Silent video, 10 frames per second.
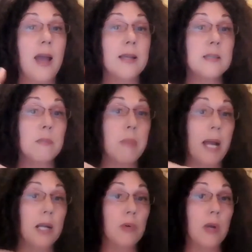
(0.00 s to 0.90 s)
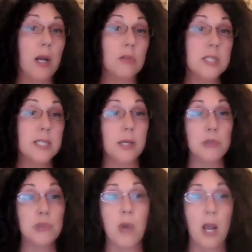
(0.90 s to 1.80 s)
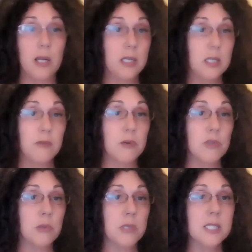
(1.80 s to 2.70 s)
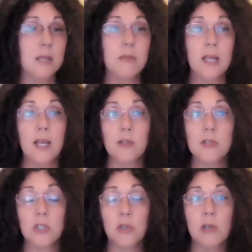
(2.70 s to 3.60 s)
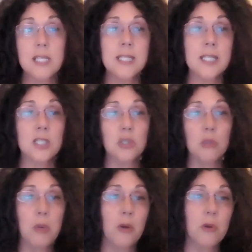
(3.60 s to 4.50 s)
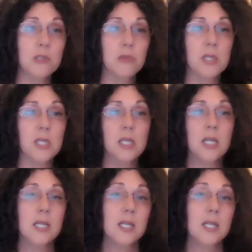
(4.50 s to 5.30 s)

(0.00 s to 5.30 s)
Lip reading: as a background soundtrack if you're doing something else and you're listening to the poetry